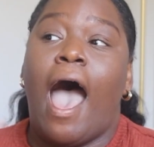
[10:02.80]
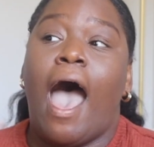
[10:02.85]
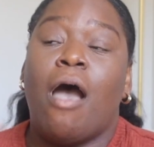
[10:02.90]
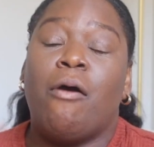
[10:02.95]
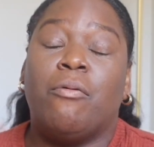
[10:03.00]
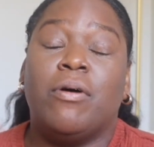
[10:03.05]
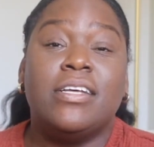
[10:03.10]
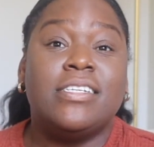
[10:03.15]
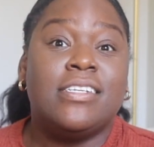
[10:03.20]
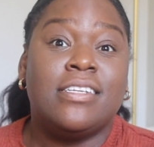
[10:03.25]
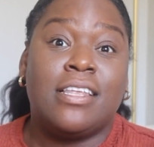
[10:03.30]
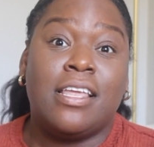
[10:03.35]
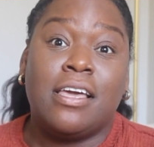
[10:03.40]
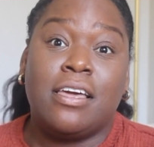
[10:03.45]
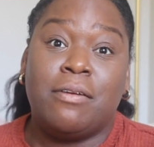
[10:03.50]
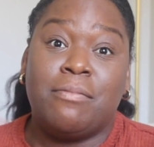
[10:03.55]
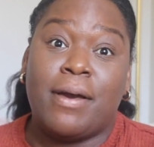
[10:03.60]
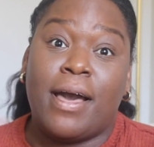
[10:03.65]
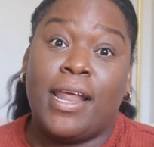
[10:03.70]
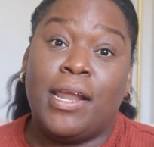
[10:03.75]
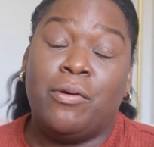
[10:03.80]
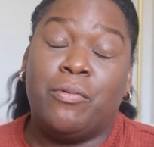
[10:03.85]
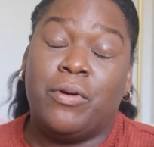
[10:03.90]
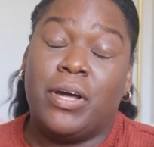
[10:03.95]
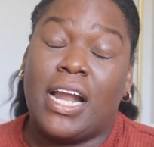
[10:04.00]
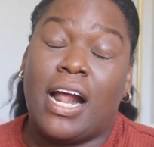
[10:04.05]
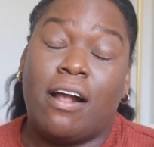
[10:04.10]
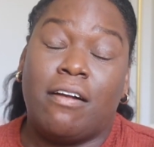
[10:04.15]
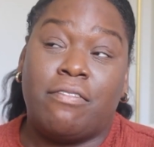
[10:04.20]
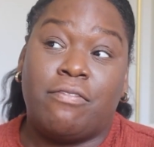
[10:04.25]
I wasn't thinking about it
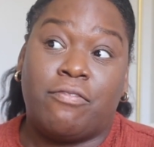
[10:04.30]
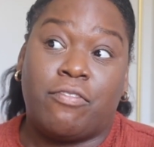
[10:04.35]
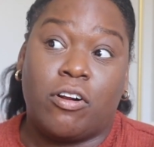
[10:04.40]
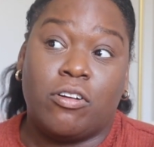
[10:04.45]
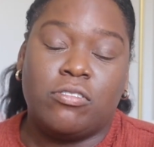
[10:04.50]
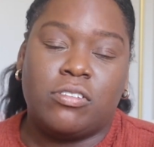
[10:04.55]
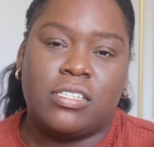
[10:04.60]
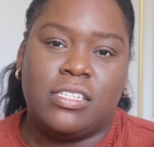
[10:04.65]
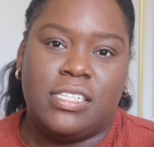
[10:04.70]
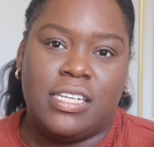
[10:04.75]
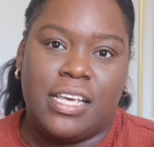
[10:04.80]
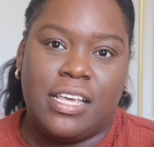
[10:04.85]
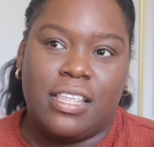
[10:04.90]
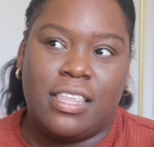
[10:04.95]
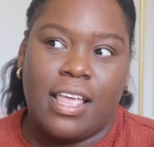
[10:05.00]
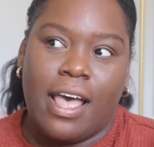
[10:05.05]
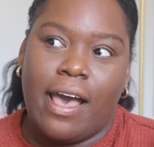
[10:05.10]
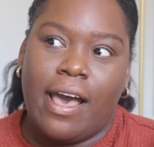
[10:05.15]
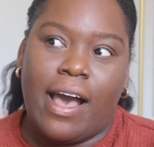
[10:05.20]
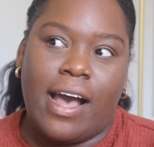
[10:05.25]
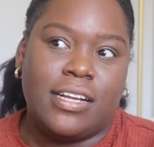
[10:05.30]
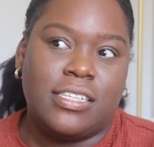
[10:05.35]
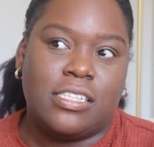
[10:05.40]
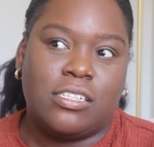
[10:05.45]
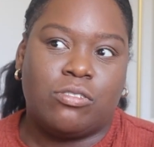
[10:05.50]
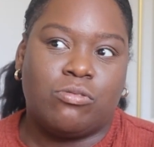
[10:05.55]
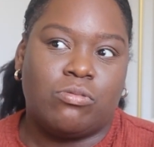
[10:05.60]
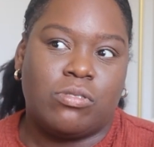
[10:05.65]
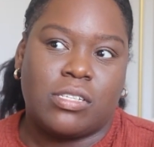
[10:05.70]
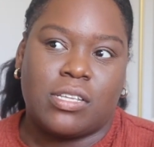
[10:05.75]
when I first did that. I
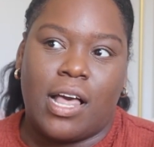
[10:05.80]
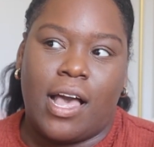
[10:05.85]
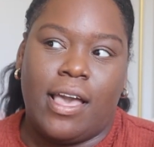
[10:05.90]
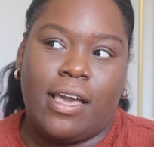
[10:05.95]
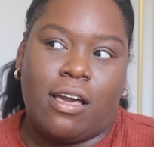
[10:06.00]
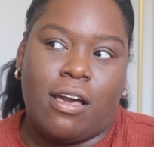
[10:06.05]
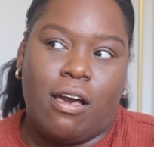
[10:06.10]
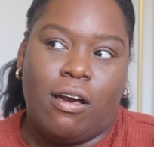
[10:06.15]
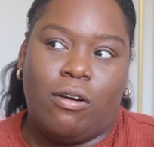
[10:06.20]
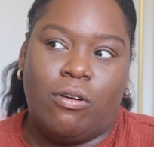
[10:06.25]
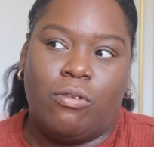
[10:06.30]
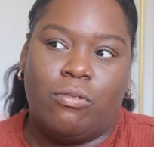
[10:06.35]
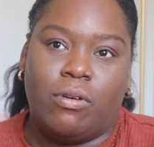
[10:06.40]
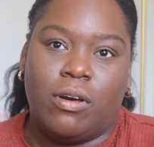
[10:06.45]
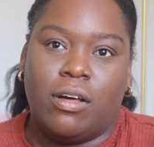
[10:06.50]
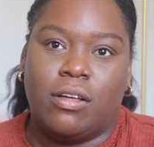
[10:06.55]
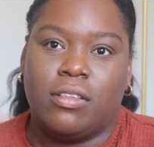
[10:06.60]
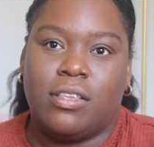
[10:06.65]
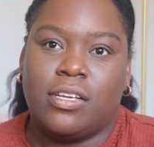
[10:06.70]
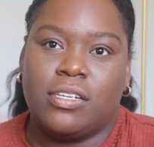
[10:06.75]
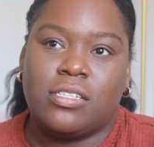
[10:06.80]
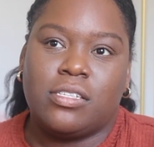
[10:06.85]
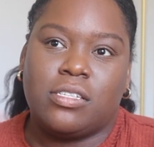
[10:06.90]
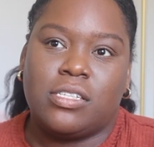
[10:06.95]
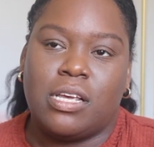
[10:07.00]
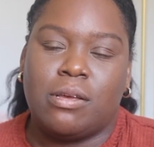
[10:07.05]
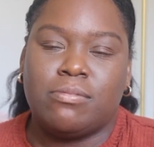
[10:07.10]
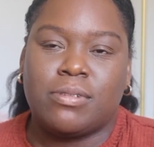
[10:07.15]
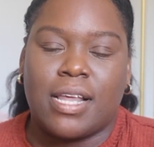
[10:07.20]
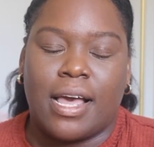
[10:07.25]
just was like, oh, well, this
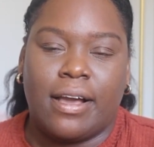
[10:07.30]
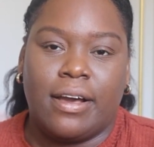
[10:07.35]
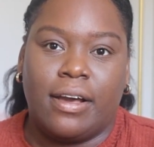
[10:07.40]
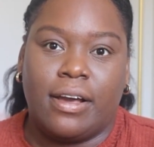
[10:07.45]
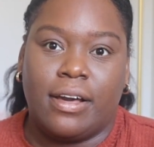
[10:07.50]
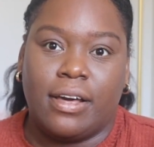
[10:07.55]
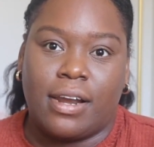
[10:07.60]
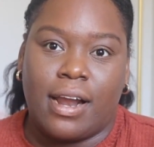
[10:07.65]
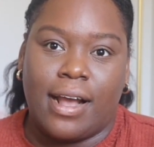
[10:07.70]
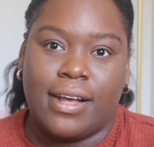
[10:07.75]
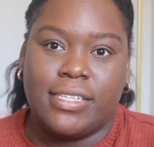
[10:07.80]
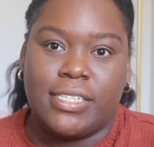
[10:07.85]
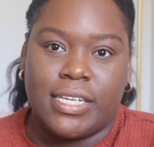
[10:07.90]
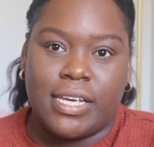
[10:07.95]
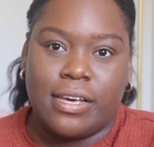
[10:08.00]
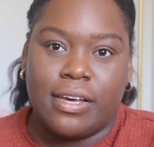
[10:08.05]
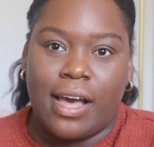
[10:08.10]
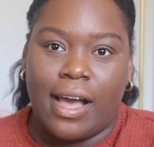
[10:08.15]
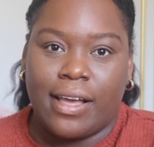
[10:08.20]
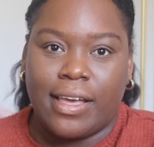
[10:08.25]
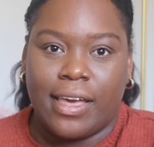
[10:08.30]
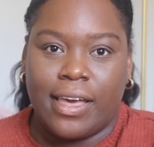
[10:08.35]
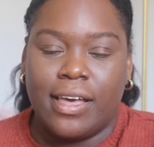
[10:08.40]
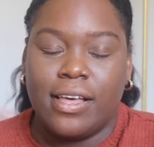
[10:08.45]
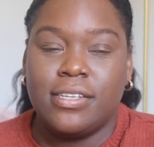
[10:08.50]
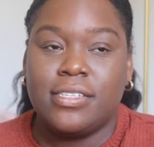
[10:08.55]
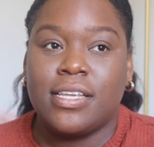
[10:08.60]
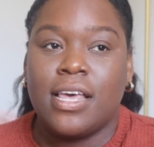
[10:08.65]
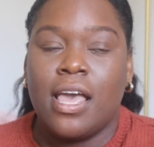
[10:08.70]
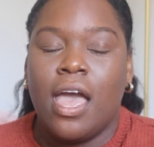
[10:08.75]
seems like a good idea, I
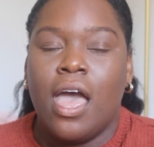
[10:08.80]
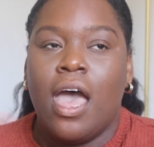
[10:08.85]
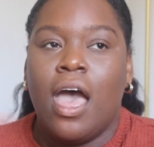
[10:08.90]
guess.